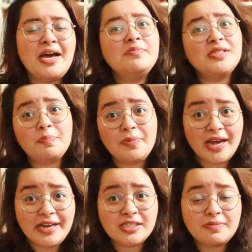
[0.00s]
I'm
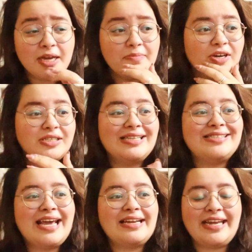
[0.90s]
surprised by it because
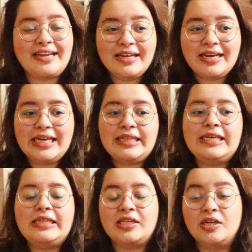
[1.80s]
it's like technically the